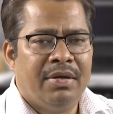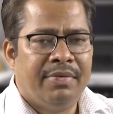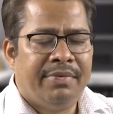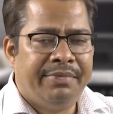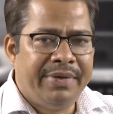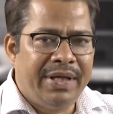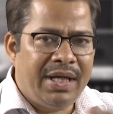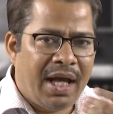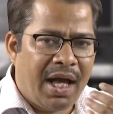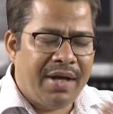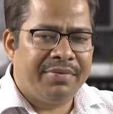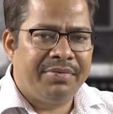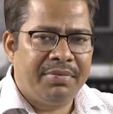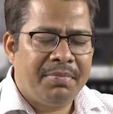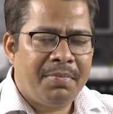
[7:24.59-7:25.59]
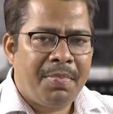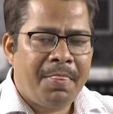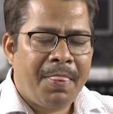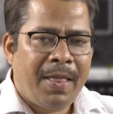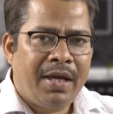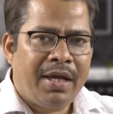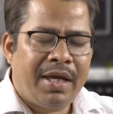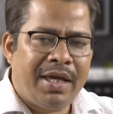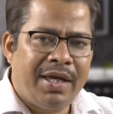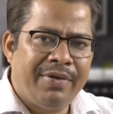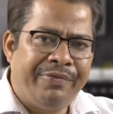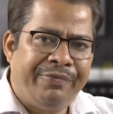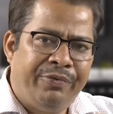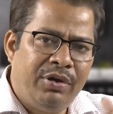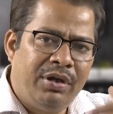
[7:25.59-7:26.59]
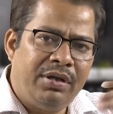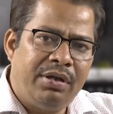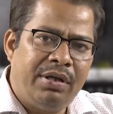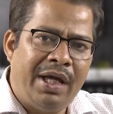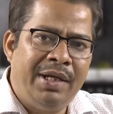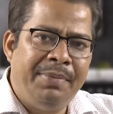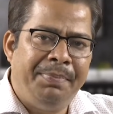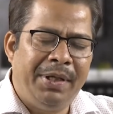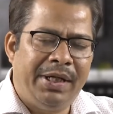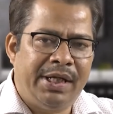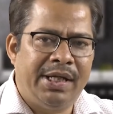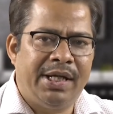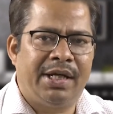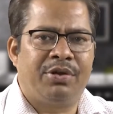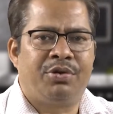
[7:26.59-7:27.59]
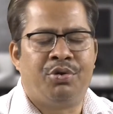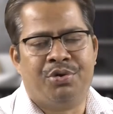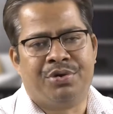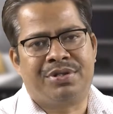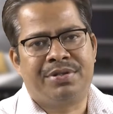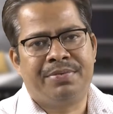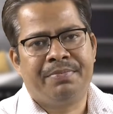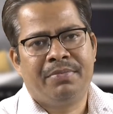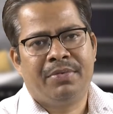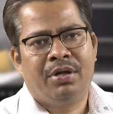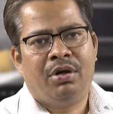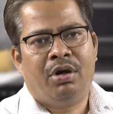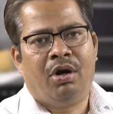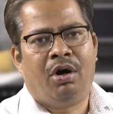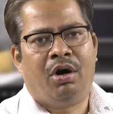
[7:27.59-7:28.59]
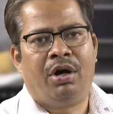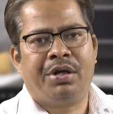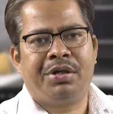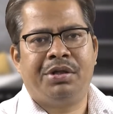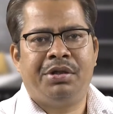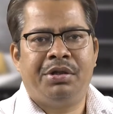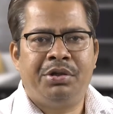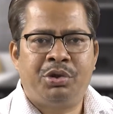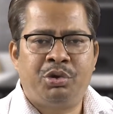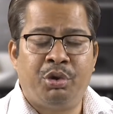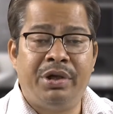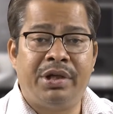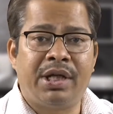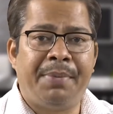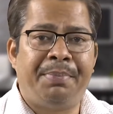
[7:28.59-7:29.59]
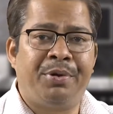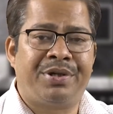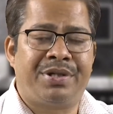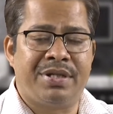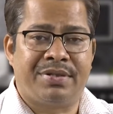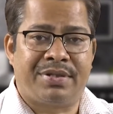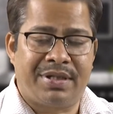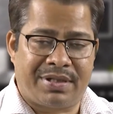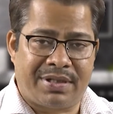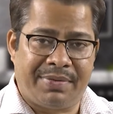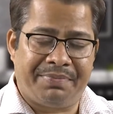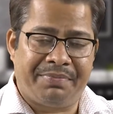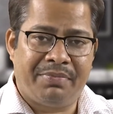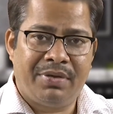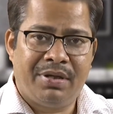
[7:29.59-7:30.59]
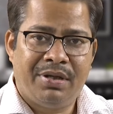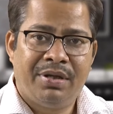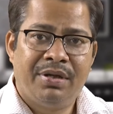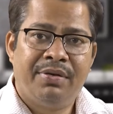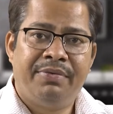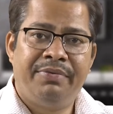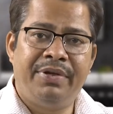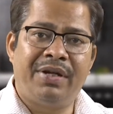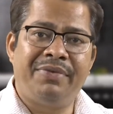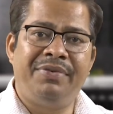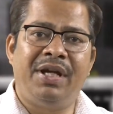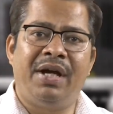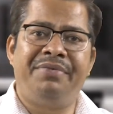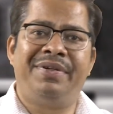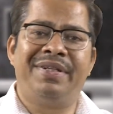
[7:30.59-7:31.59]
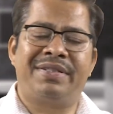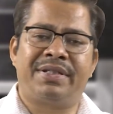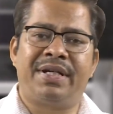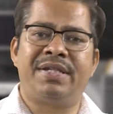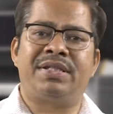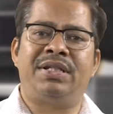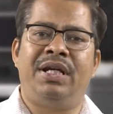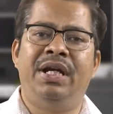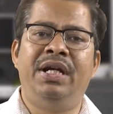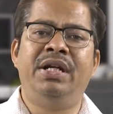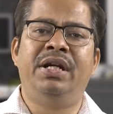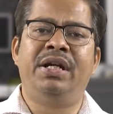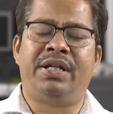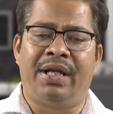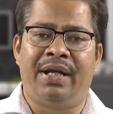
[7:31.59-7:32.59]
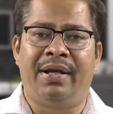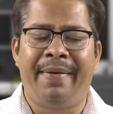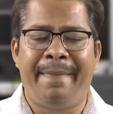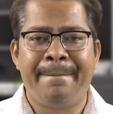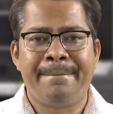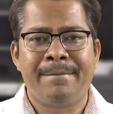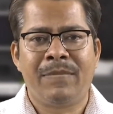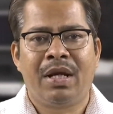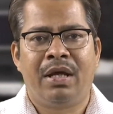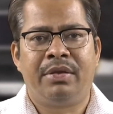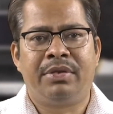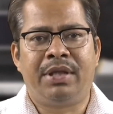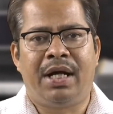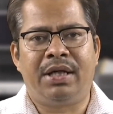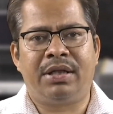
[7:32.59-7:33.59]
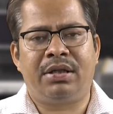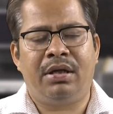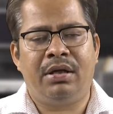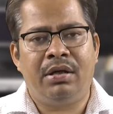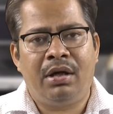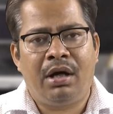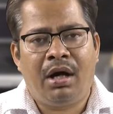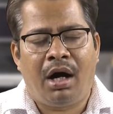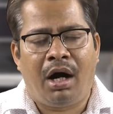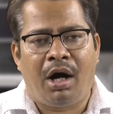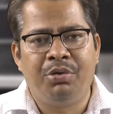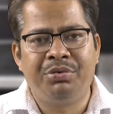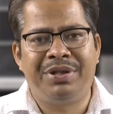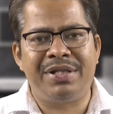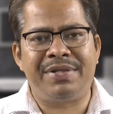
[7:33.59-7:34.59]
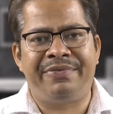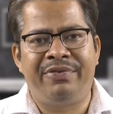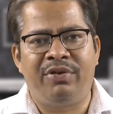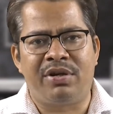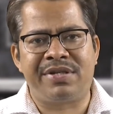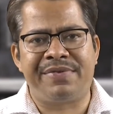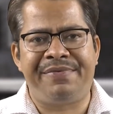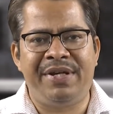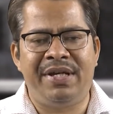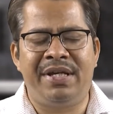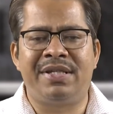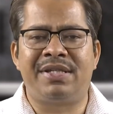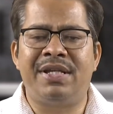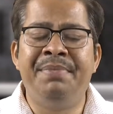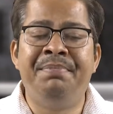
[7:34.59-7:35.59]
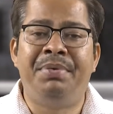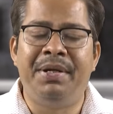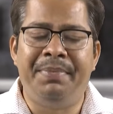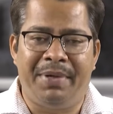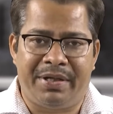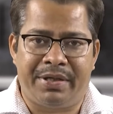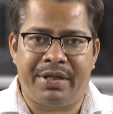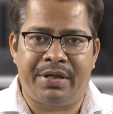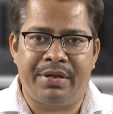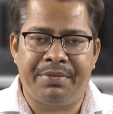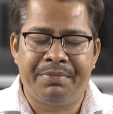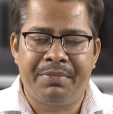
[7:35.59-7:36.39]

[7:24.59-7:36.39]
We have a full NPTEL course on Toyota production system where we have discussed in detail that how this philosophy is implemented